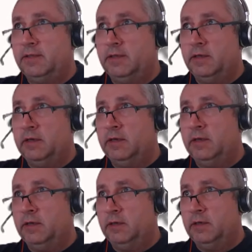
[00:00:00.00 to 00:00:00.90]

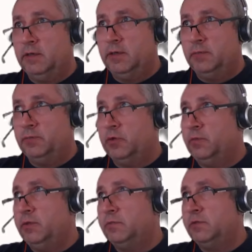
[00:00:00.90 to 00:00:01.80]
the
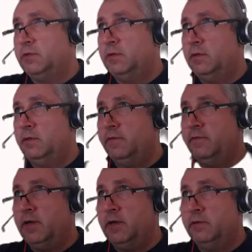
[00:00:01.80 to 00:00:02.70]
problems
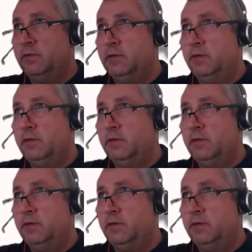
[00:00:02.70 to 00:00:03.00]
found,